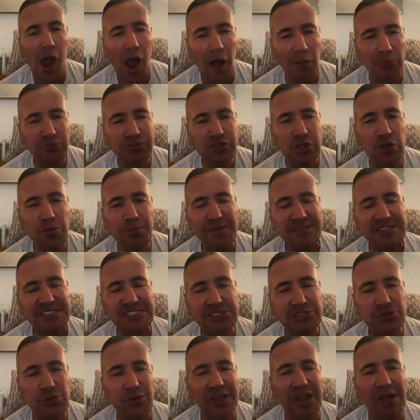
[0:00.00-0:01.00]
I'm too busy
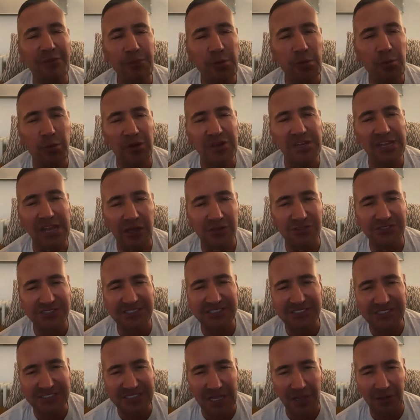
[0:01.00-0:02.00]
doing everybody
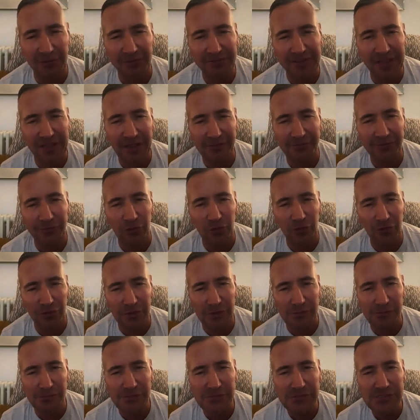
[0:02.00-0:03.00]
else's self-care for
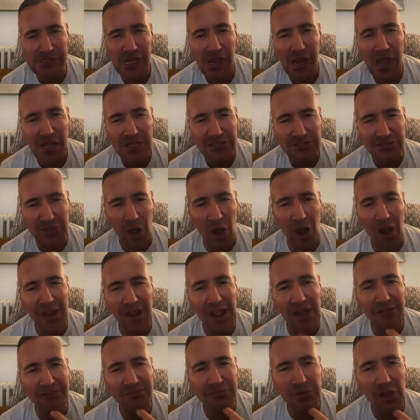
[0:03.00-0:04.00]
them. So
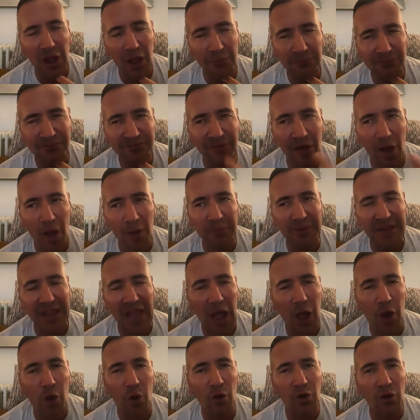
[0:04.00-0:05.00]
I'm farming
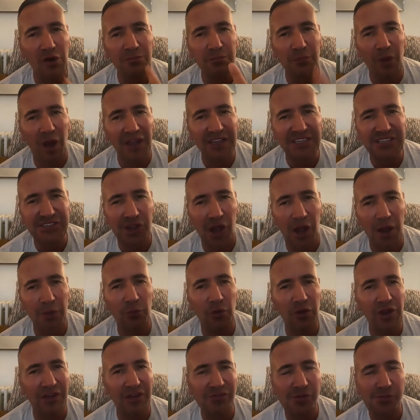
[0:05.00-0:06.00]
out all of my time
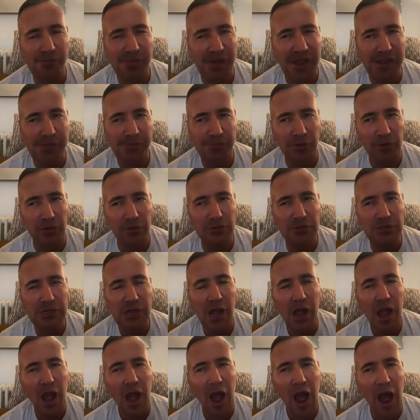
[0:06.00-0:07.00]
on other people,
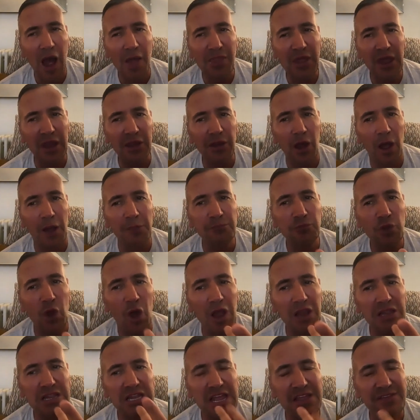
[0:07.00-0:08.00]
and then I'm
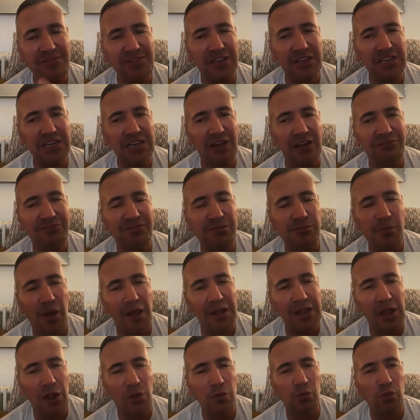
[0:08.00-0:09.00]
not leaving enough for
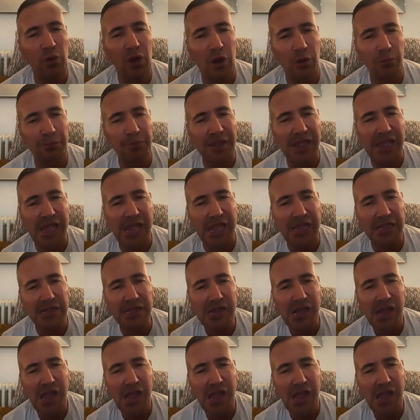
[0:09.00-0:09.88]
my own well-being.